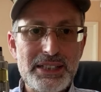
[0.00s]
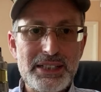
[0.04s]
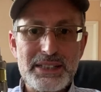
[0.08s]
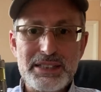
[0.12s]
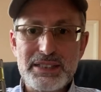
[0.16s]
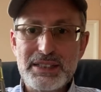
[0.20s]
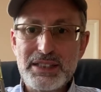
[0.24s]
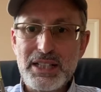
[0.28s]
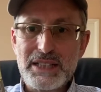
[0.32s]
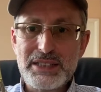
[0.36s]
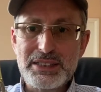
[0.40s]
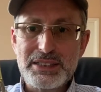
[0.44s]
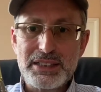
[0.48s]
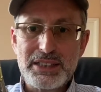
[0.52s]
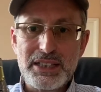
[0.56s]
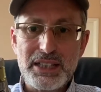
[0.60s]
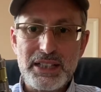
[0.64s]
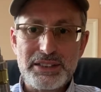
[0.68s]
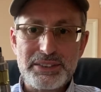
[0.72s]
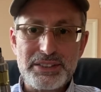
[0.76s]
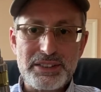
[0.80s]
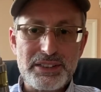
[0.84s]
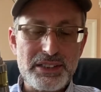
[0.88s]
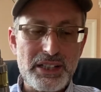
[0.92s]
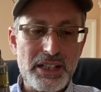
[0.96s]
this yesterday
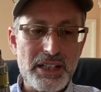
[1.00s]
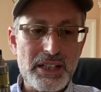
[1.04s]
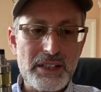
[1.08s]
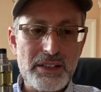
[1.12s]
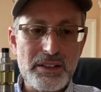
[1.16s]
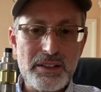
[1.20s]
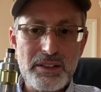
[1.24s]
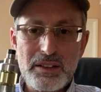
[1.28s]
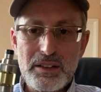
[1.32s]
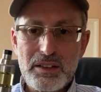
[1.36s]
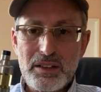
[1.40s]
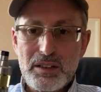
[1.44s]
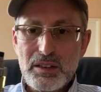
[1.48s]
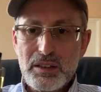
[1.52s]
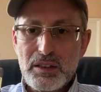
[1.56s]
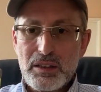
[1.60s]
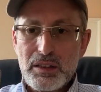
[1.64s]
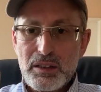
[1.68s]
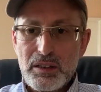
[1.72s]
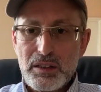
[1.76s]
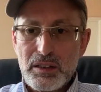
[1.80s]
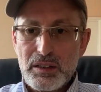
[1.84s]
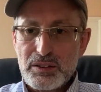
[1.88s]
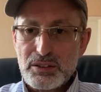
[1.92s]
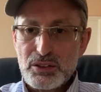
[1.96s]
and today.
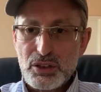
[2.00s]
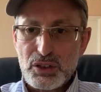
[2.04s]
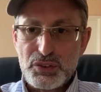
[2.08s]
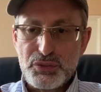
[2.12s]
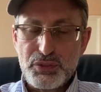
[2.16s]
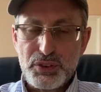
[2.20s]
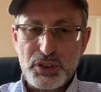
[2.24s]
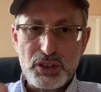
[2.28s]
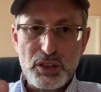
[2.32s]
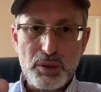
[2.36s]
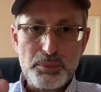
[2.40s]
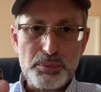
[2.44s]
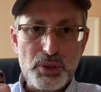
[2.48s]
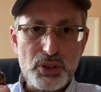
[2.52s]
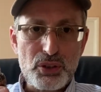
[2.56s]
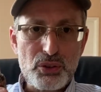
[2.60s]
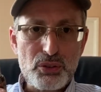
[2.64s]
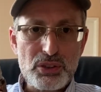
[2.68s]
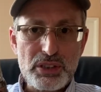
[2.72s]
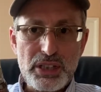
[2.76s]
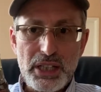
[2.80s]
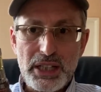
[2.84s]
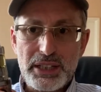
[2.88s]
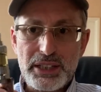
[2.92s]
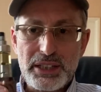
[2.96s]
Just filled up a new
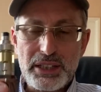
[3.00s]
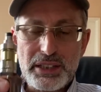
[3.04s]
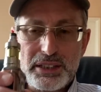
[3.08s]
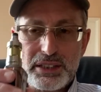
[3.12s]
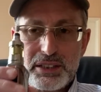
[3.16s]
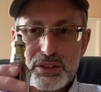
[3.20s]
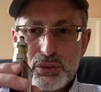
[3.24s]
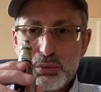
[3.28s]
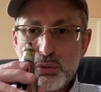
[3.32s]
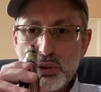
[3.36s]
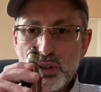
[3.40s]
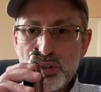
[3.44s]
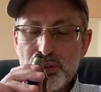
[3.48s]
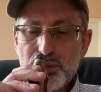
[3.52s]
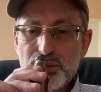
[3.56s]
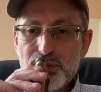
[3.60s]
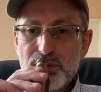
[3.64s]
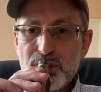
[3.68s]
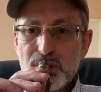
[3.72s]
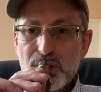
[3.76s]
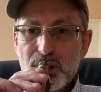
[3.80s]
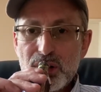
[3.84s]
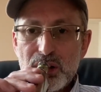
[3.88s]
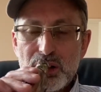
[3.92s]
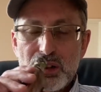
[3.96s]
tank in this one.
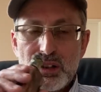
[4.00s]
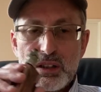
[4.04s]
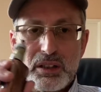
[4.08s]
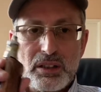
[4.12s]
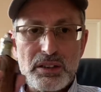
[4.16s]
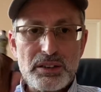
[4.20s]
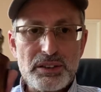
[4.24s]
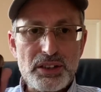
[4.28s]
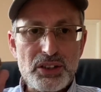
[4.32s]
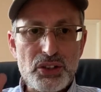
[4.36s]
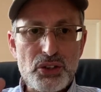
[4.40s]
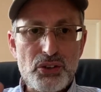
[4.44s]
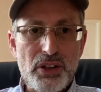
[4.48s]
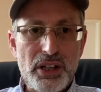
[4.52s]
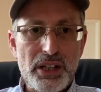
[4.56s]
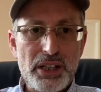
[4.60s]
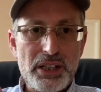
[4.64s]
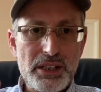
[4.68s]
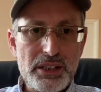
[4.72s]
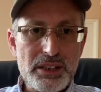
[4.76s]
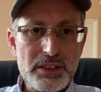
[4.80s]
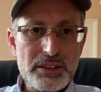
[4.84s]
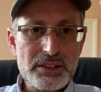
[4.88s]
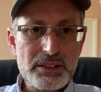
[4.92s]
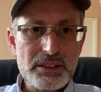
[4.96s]
The
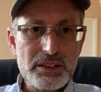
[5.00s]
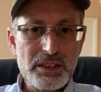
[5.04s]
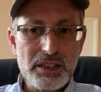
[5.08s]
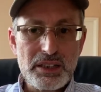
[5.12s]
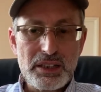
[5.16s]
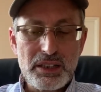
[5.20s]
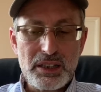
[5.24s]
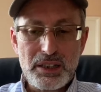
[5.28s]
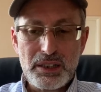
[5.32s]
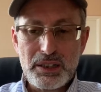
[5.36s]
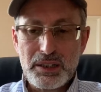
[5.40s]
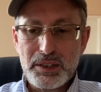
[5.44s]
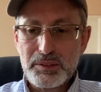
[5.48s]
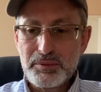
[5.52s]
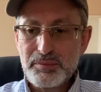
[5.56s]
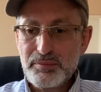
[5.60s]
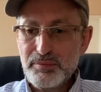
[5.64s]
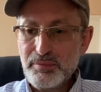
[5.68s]
Drake's um,